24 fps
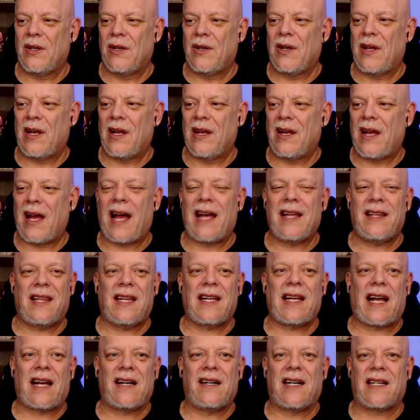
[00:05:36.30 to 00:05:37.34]
Yeah, I
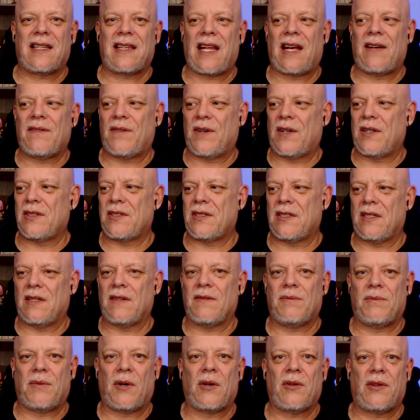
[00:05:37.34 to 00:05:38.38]
think I like that version
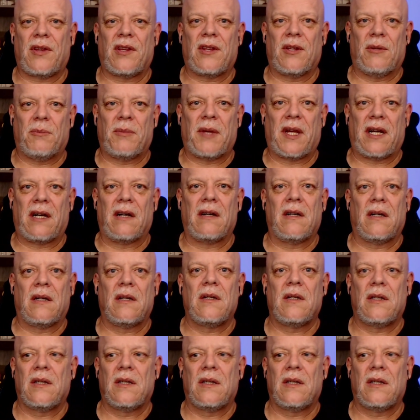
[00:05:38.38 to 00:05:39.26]
of both of them better.